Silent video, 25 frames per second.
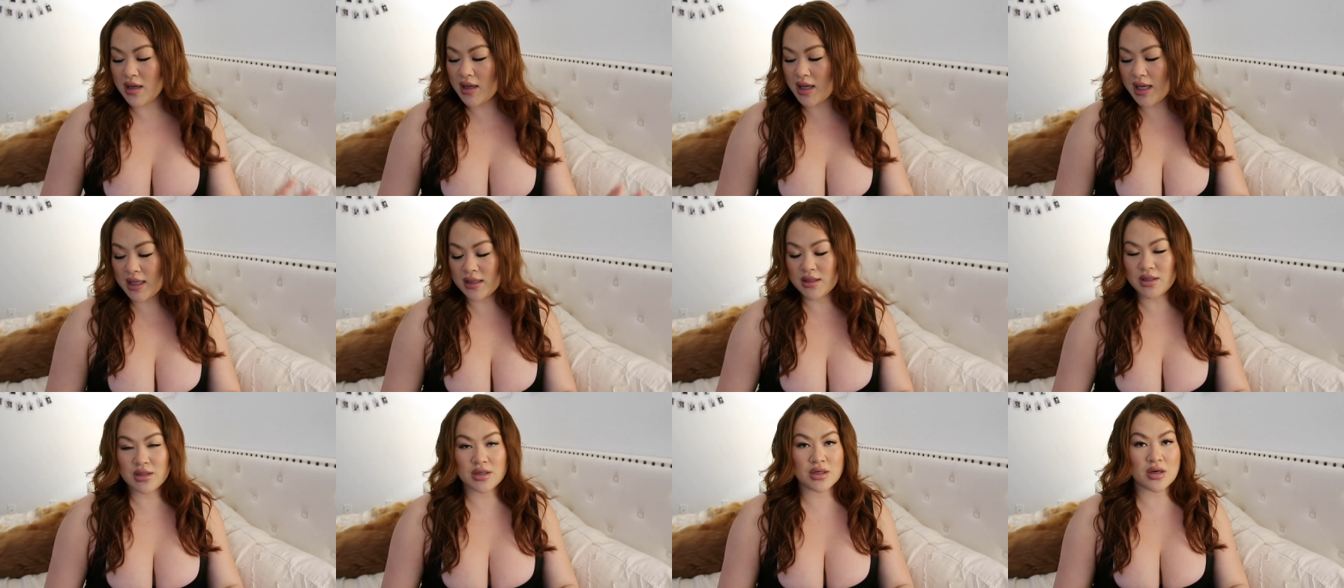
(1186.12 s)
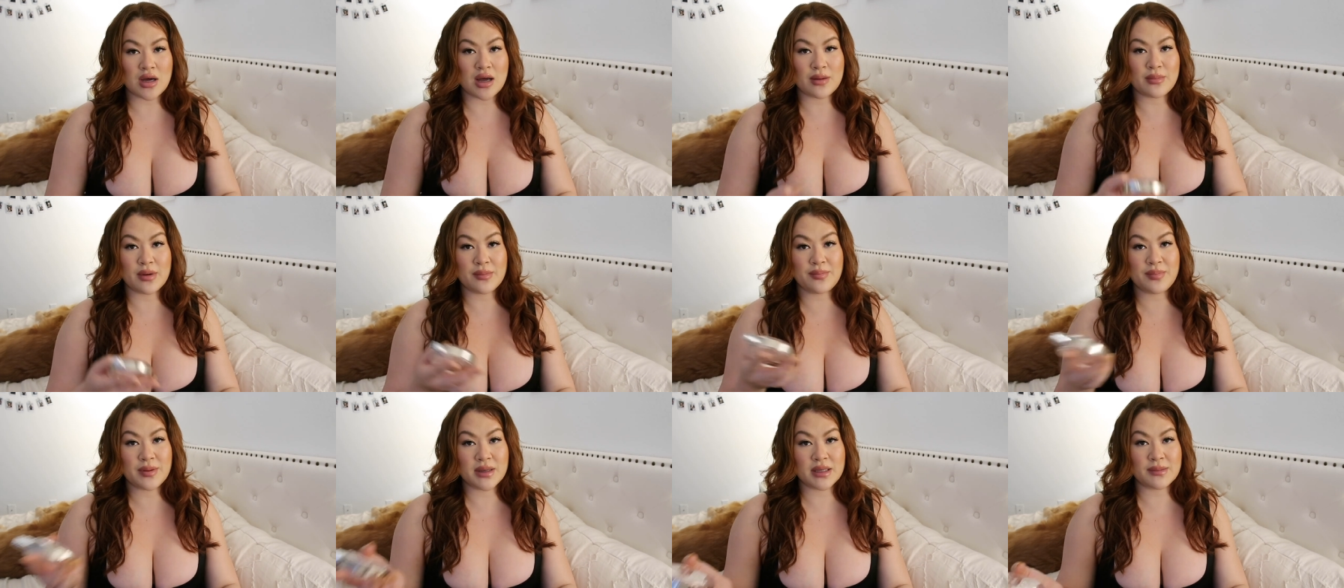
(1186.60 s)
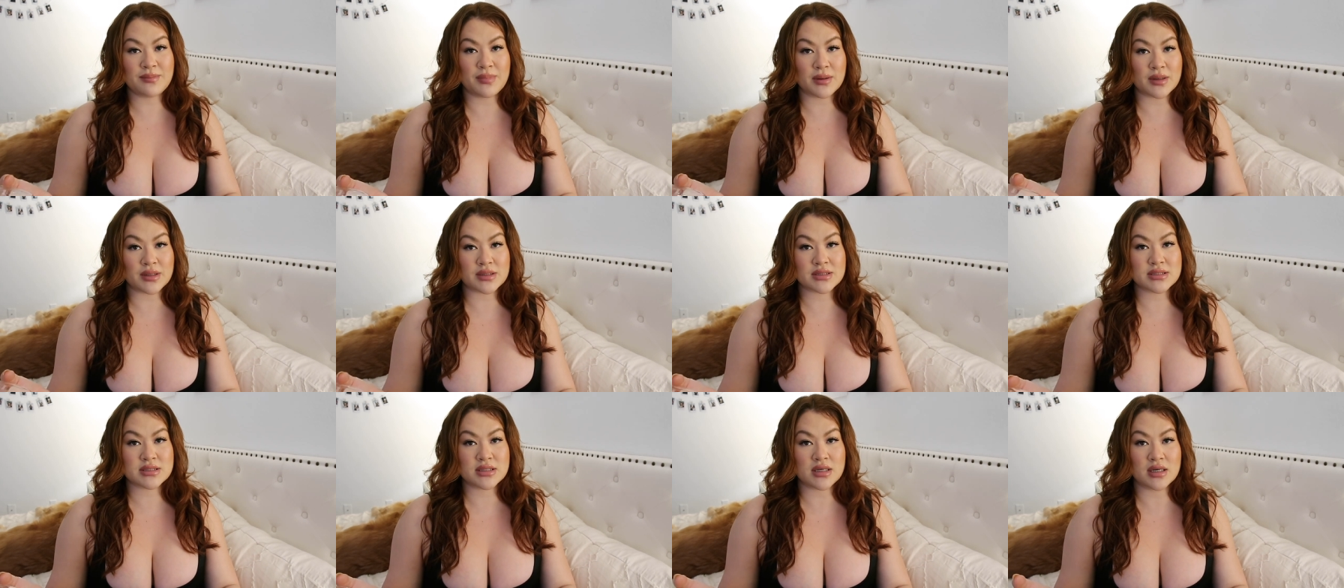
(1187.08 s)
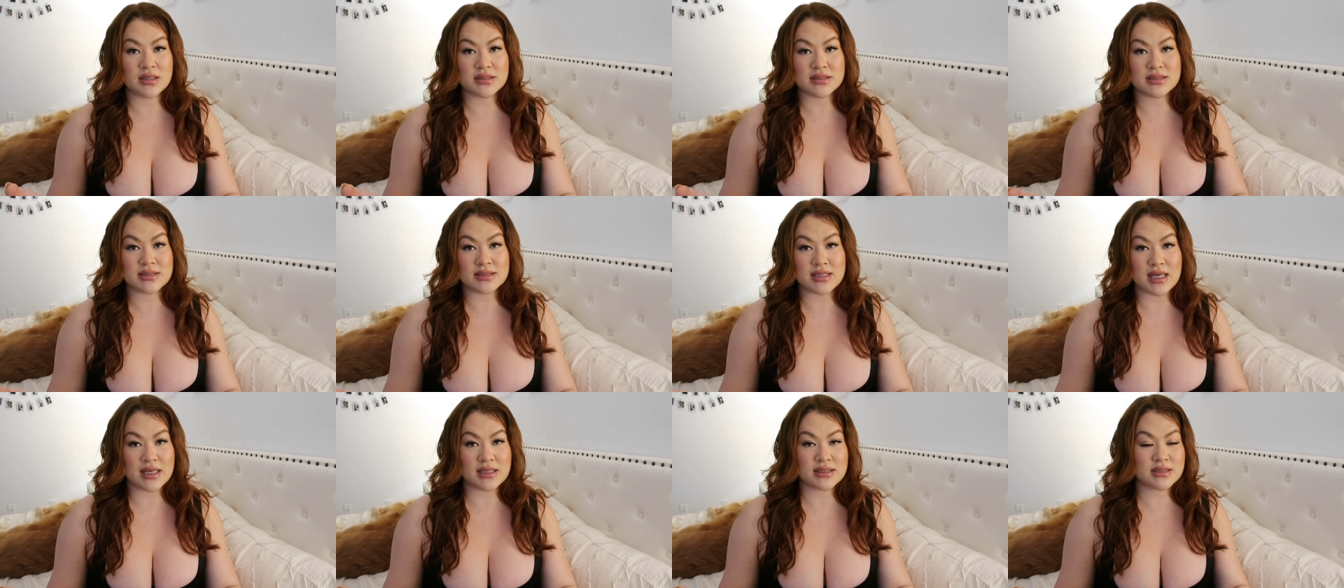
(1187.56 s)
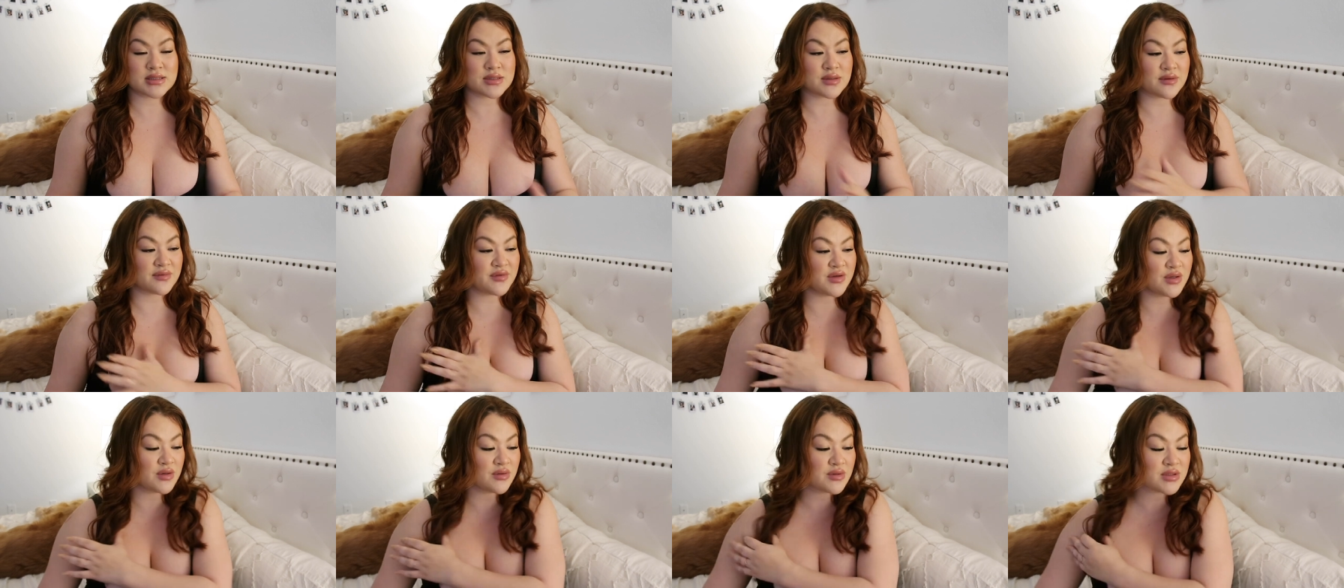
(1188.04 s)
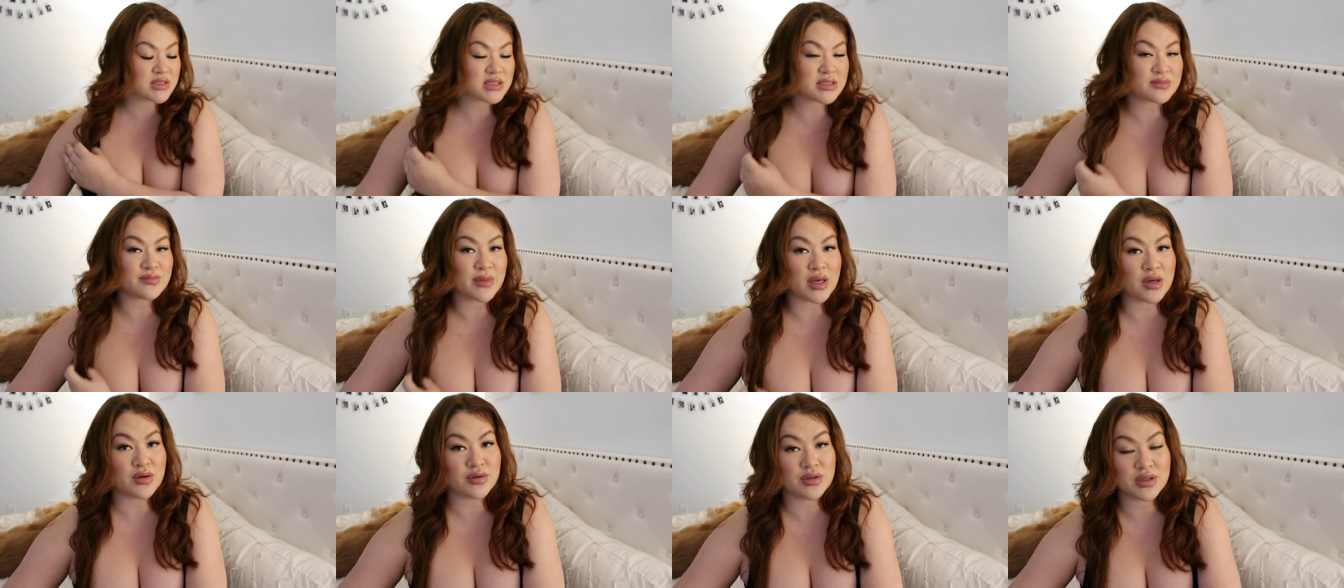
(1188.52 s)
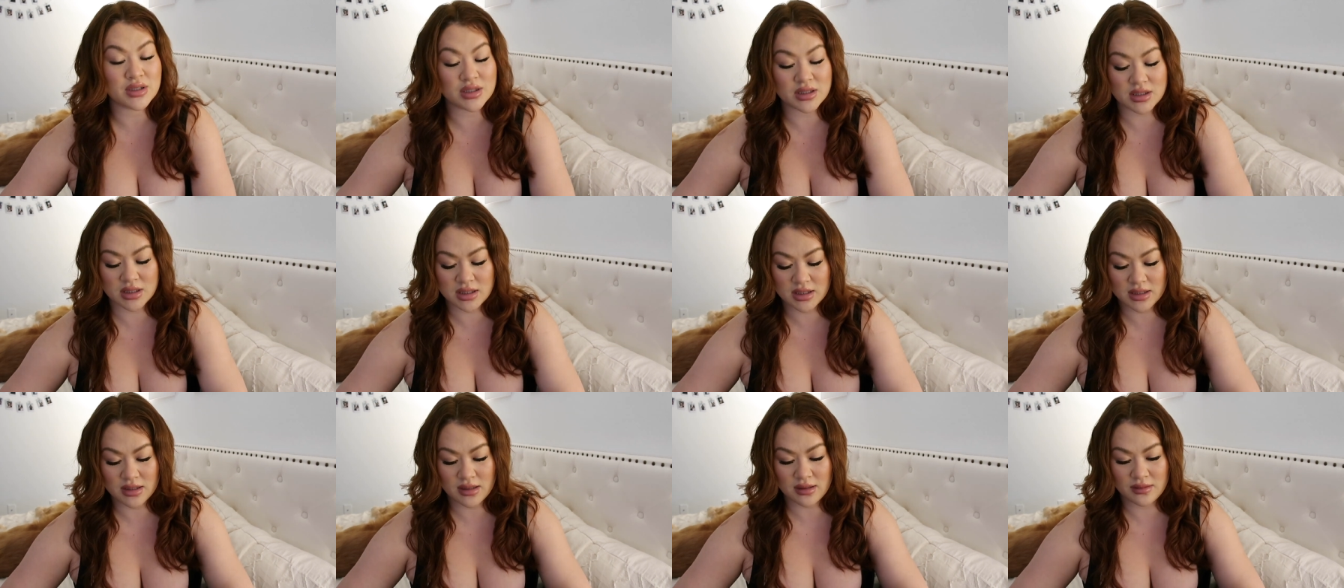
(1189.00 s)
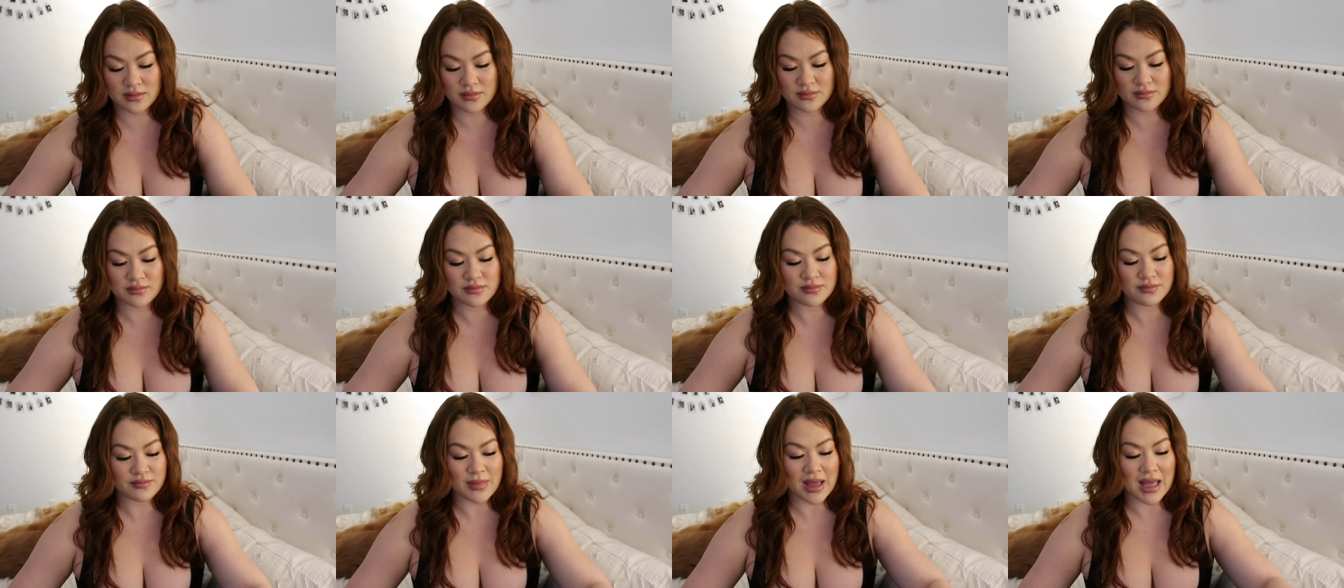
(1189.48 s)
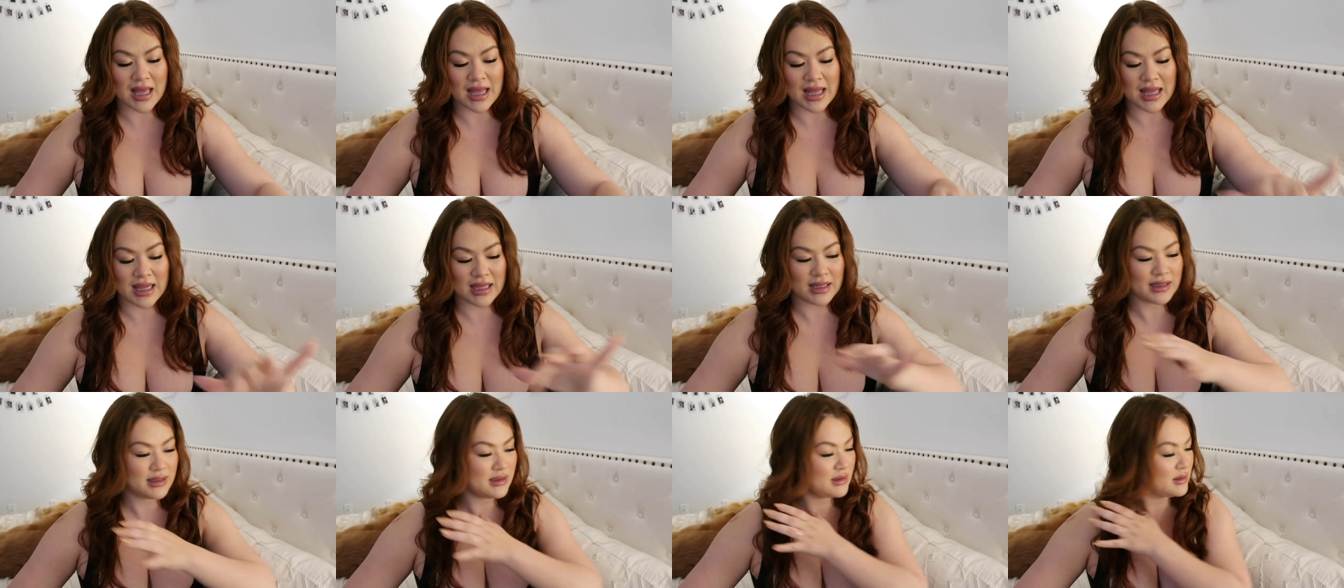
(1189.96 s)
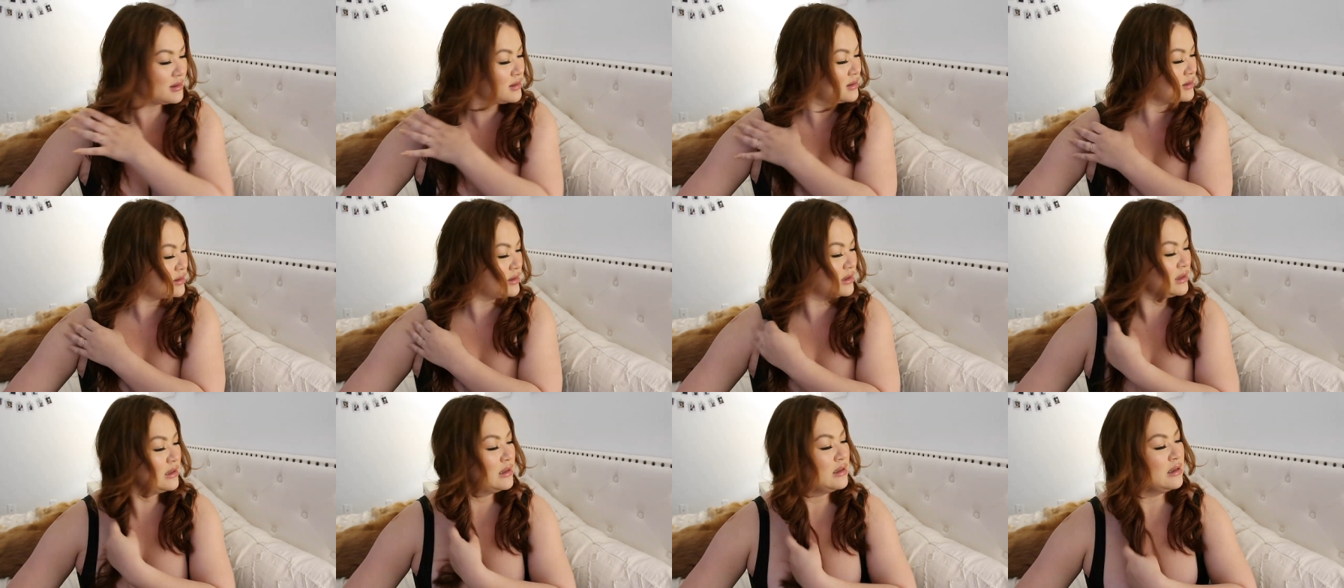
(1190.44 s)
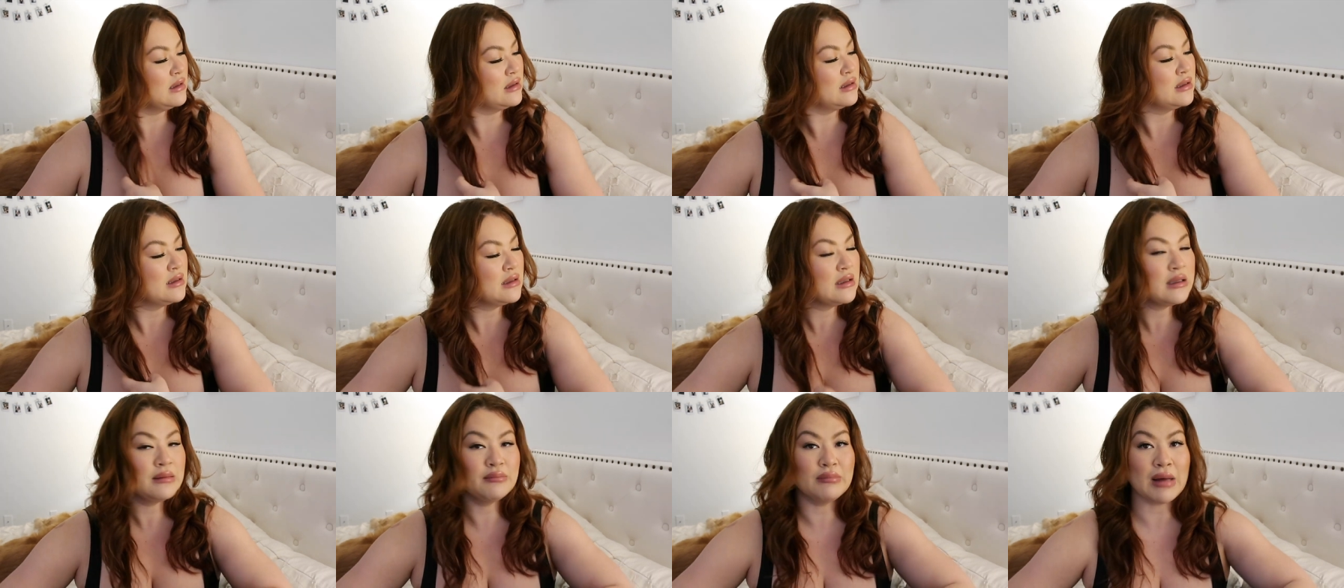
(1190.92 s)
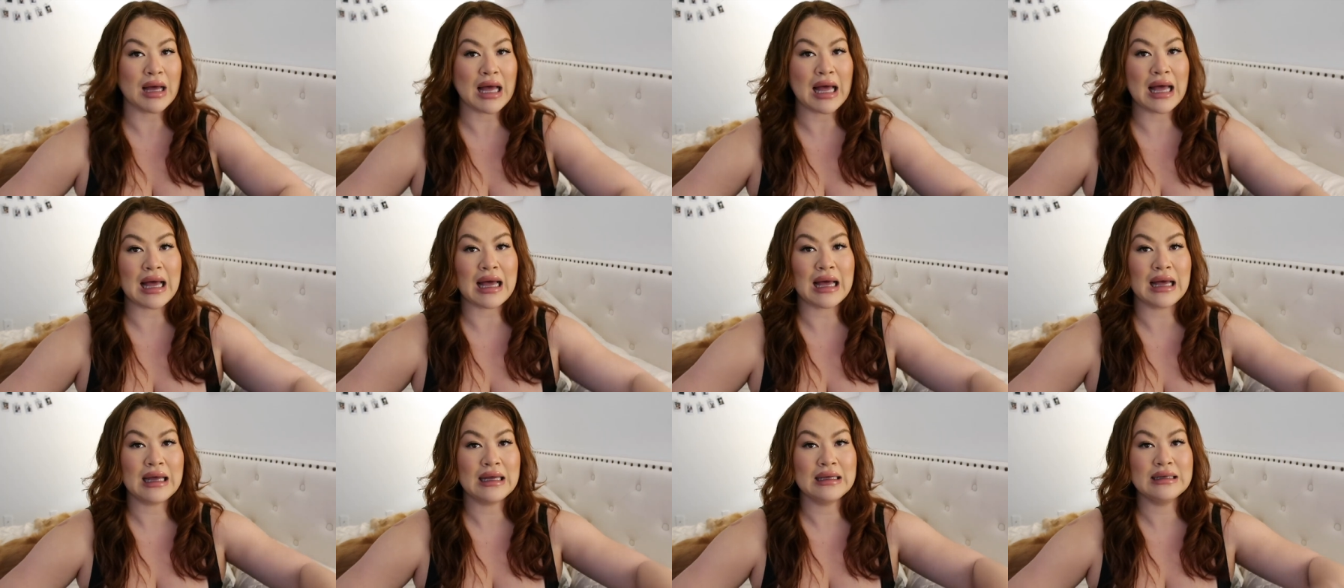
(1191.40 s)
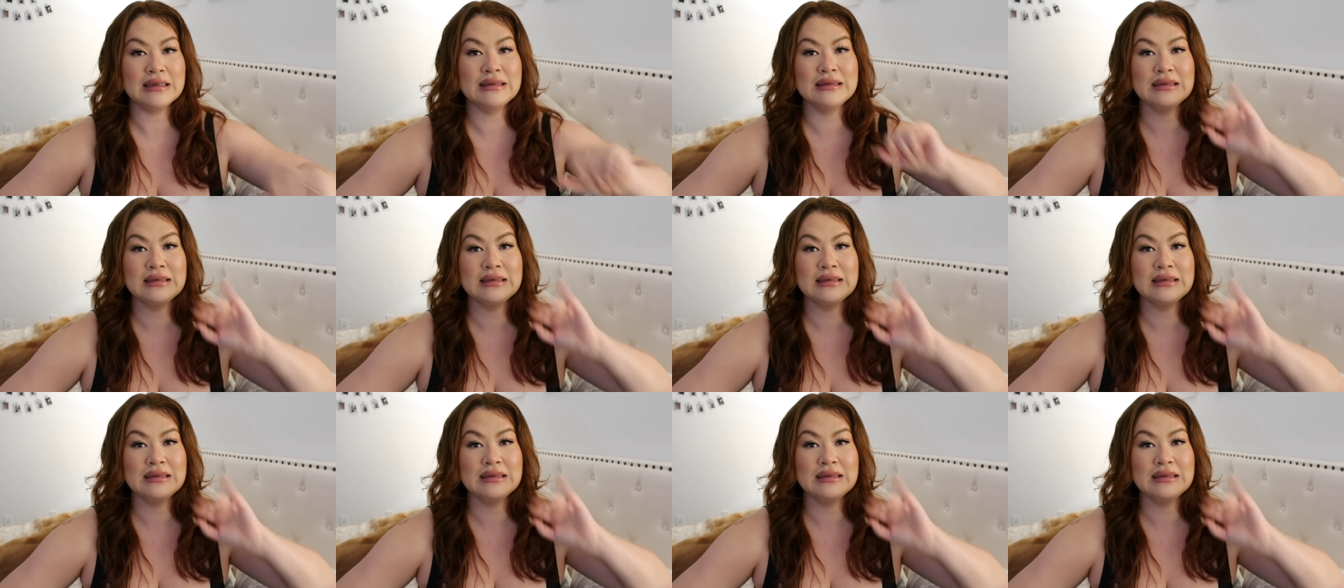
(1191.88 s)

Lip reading: And you know, I'm a big person on scents, so if you don't smell good, bye. Bye.